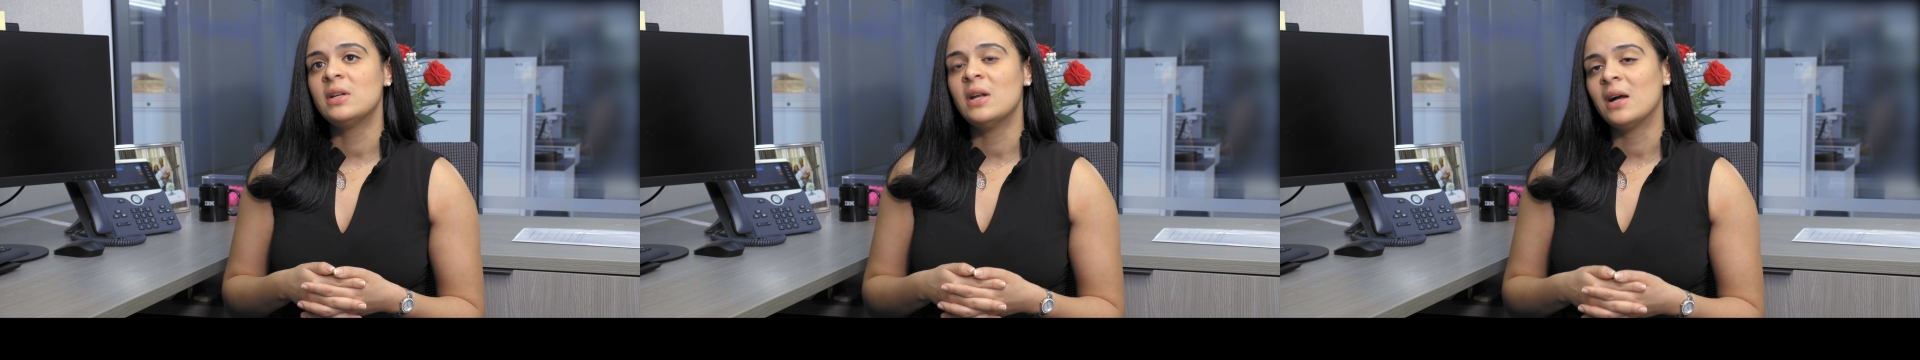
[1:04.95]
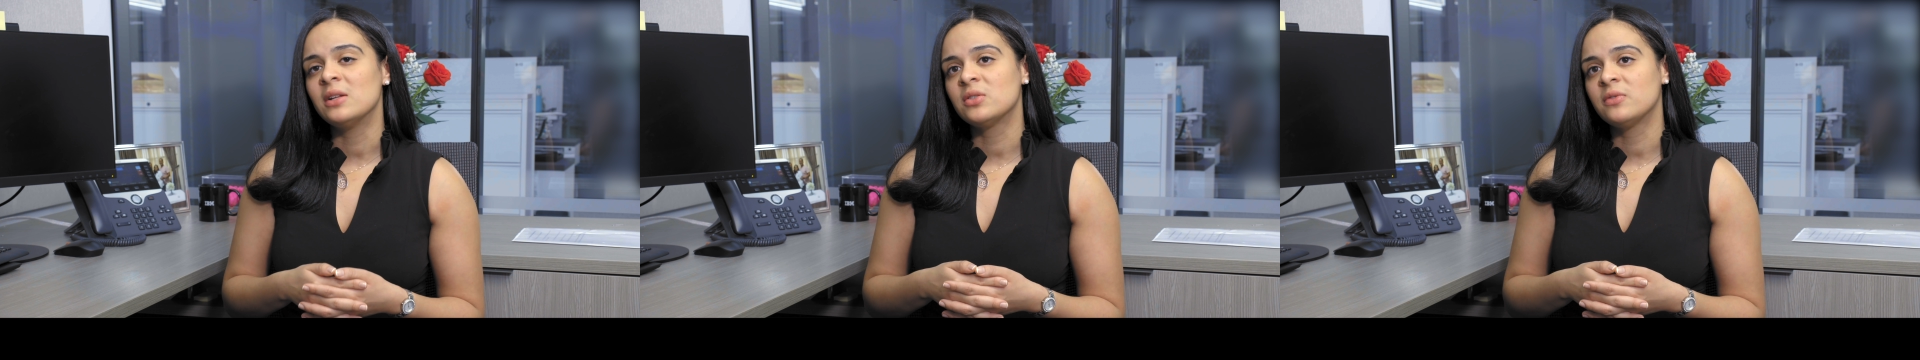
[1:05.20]

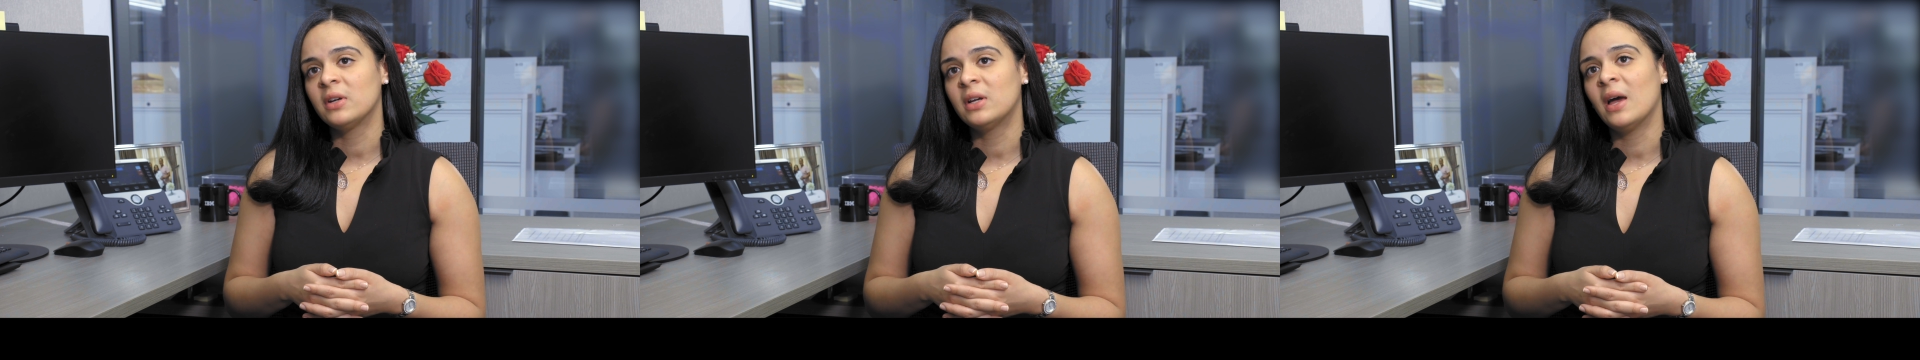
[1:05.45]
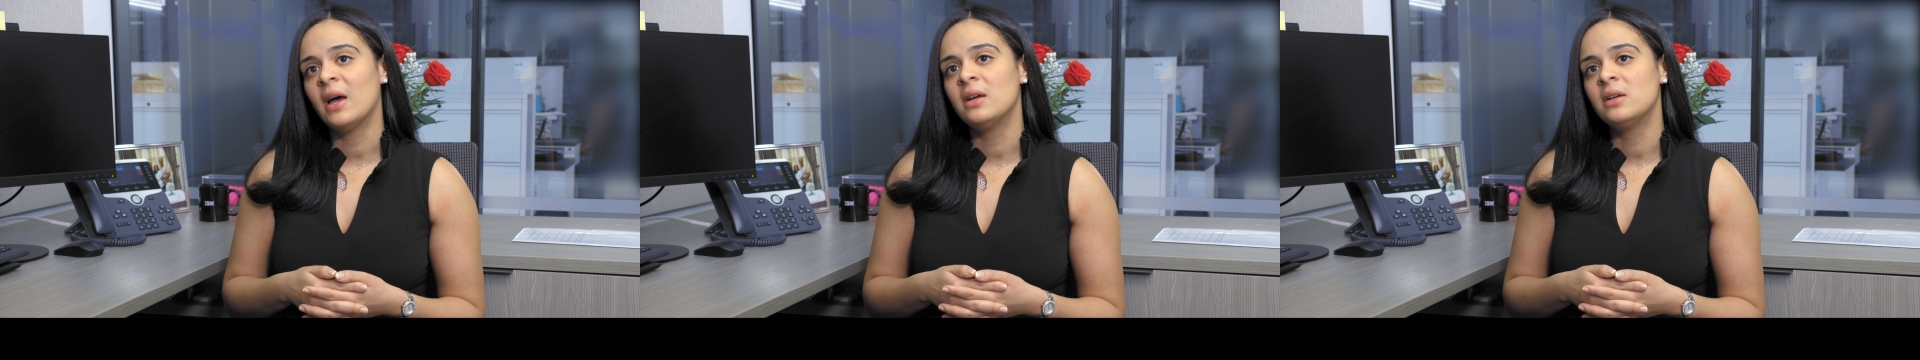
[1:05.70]
not to
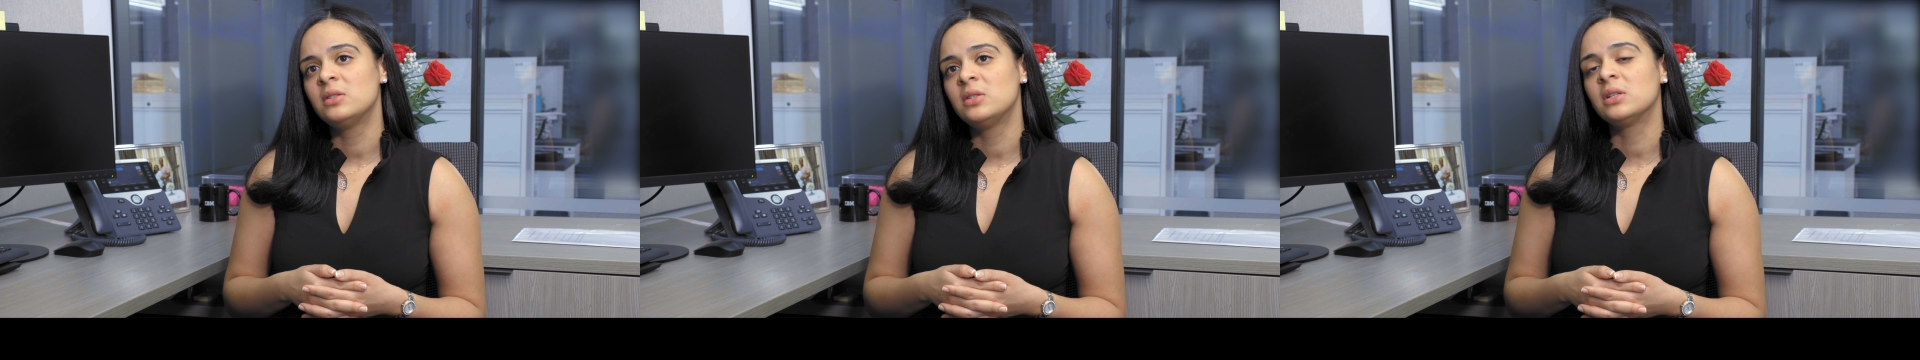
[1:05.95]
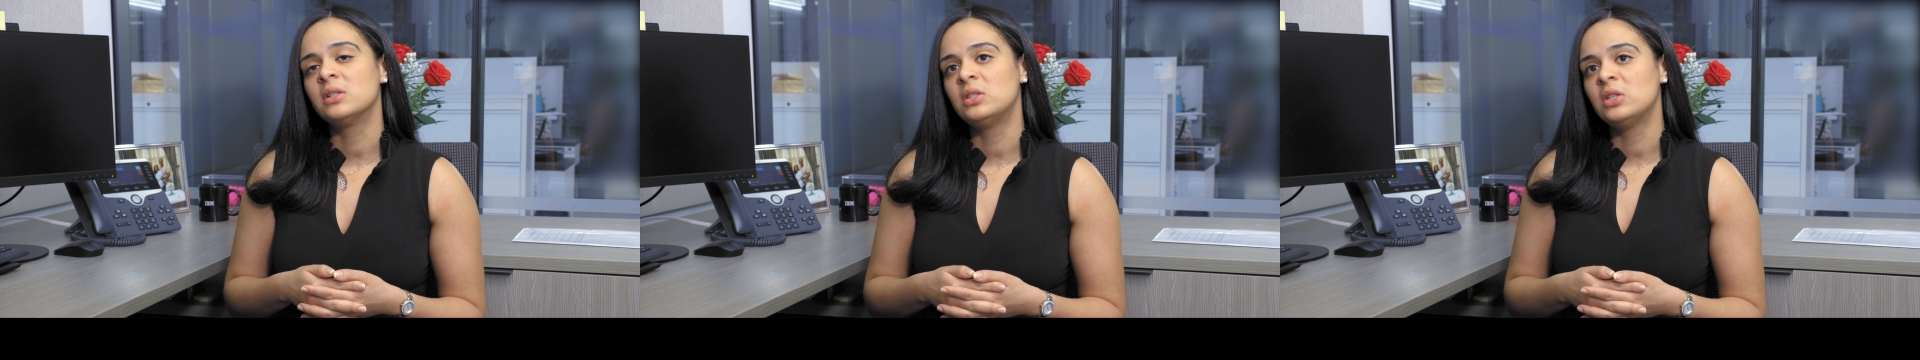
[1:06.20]
forget
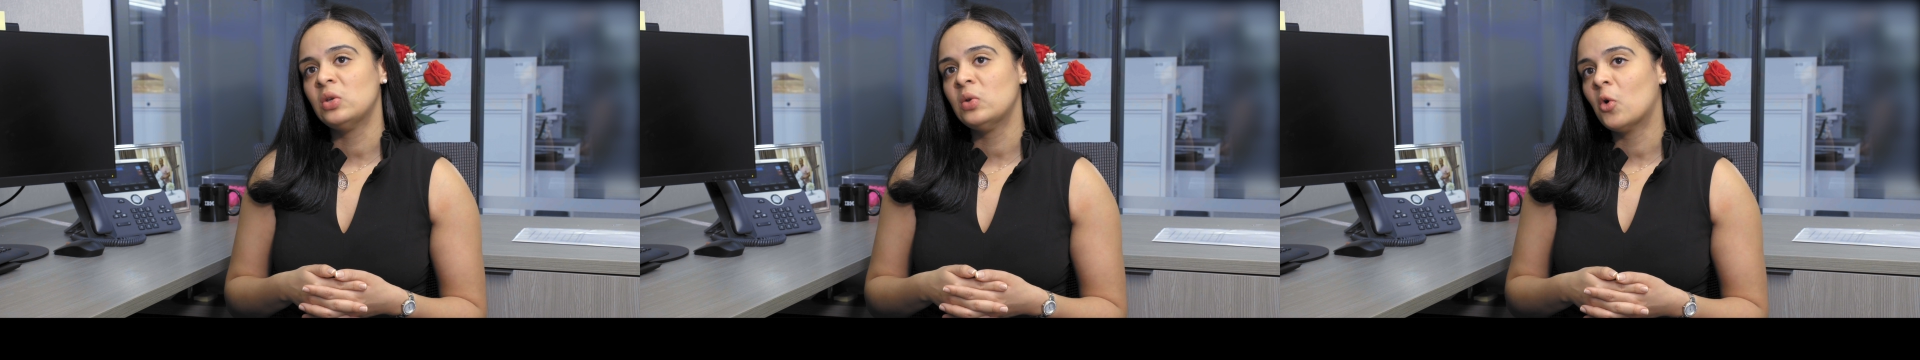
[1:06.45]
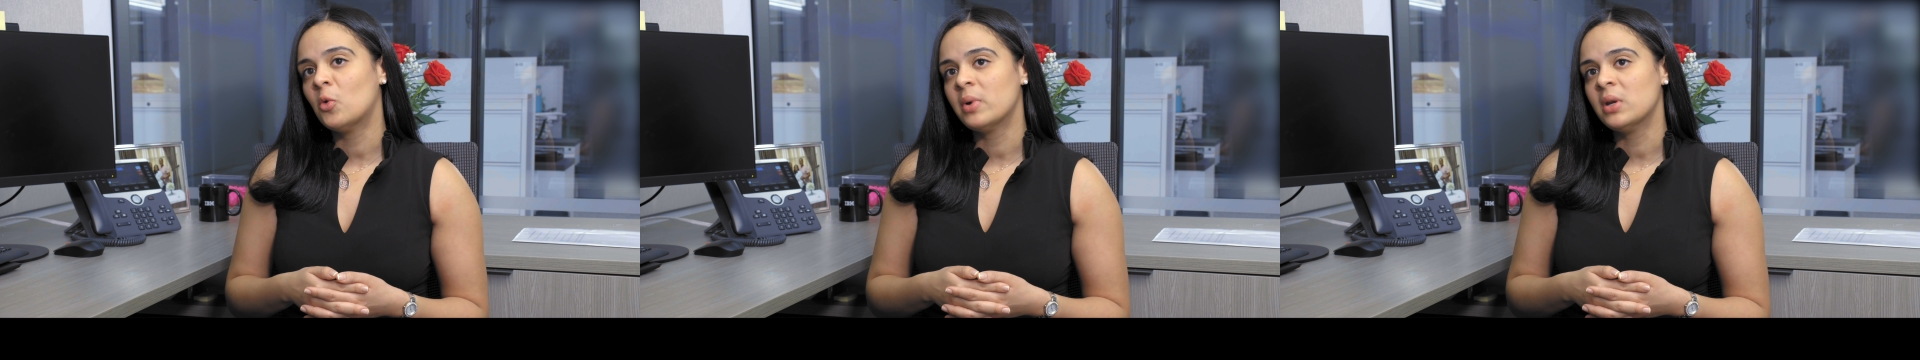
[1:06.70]
to
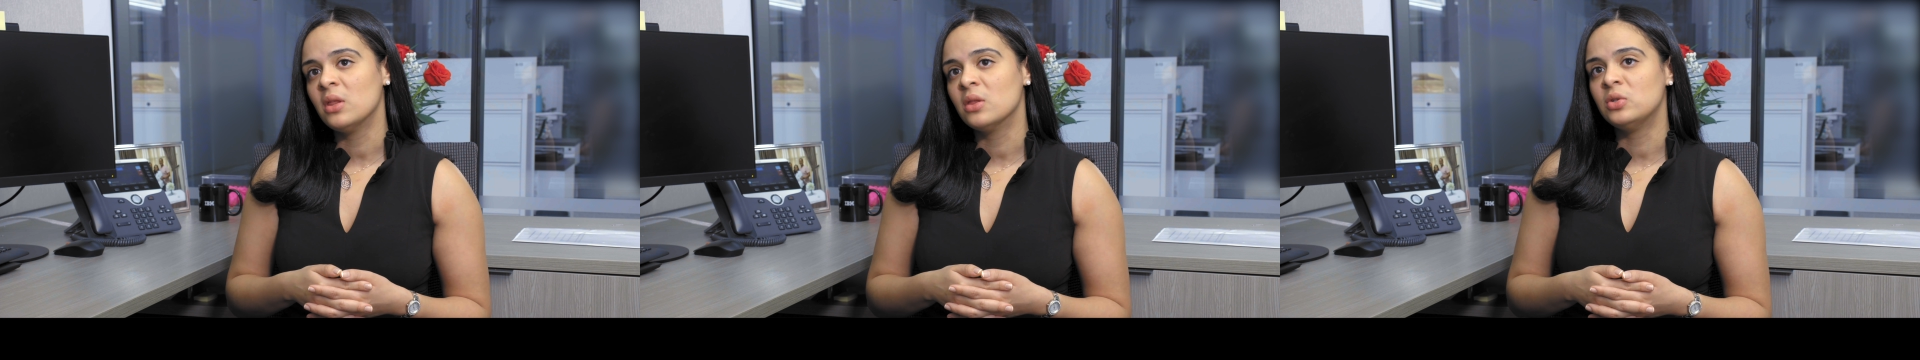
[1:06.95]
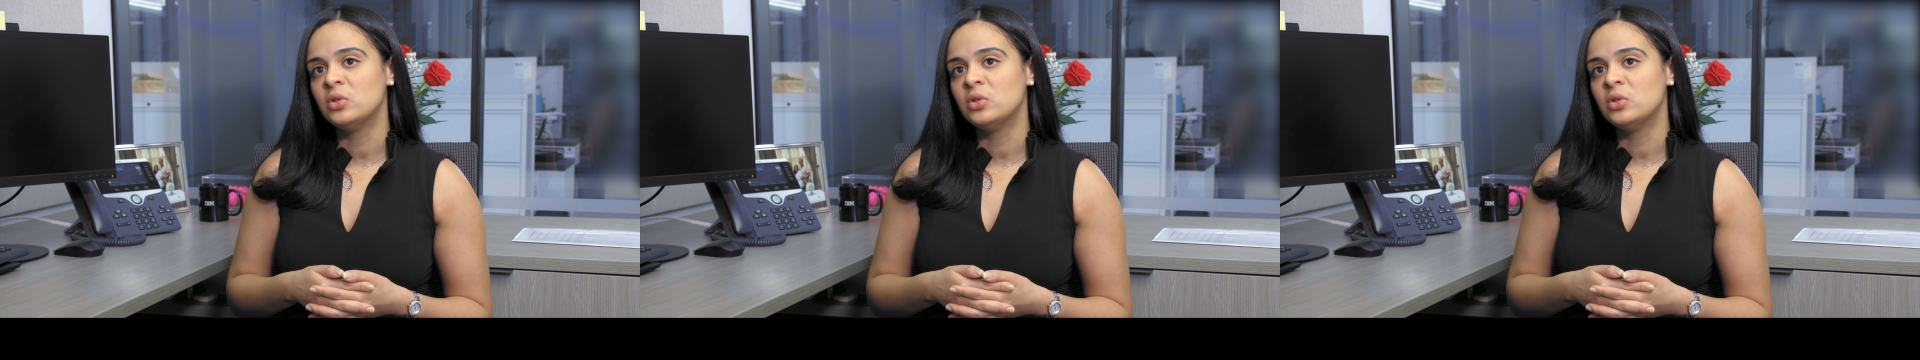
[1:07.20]
continue opening